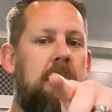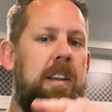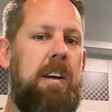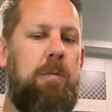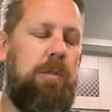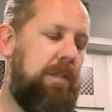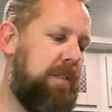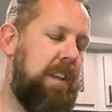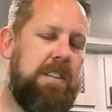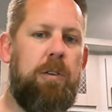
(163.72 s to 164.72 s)

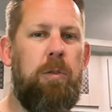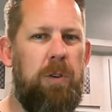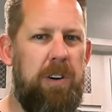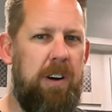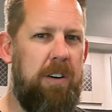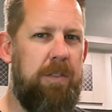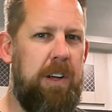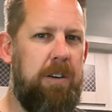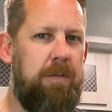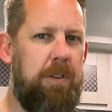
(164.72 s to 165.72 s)
That's according to RV
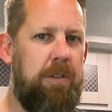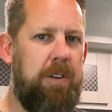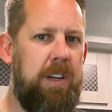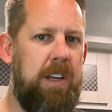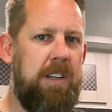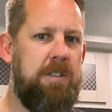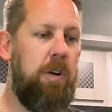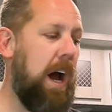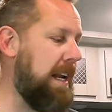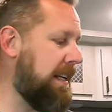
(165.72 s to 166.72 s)
Airflow.
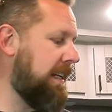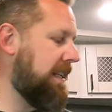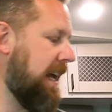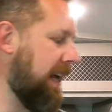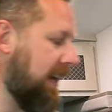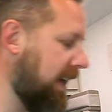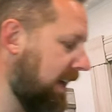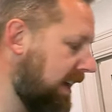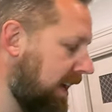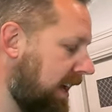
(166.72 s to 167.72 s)
So I did take
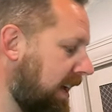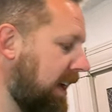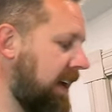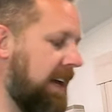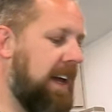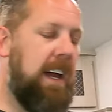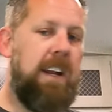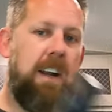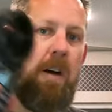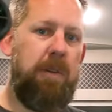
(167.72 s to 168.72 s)
an
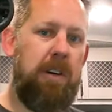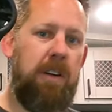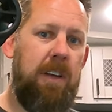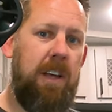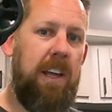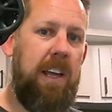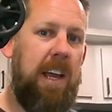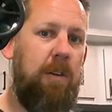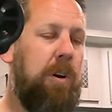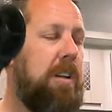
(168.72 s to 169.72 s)
anemometer
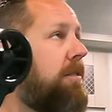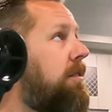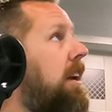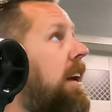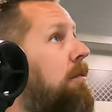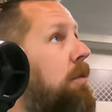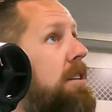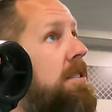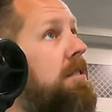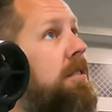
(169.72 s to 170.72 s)
and went and
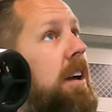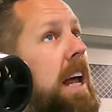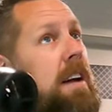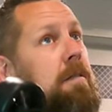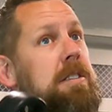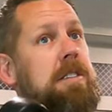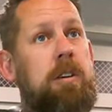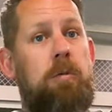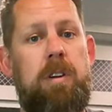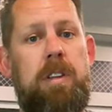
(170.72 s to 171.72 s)
registered every
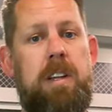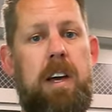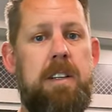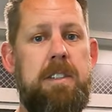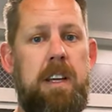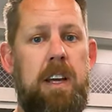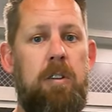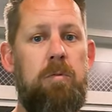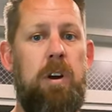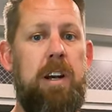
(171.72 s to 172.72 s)
single one of the ducts,
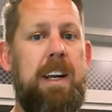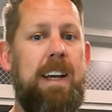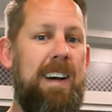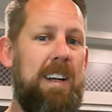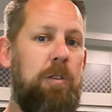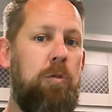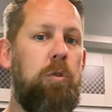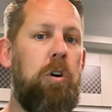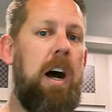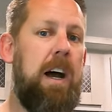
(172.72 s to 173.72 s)
running it on
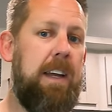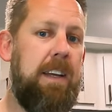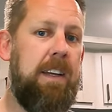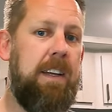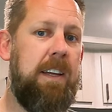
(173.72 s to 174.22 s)
cool high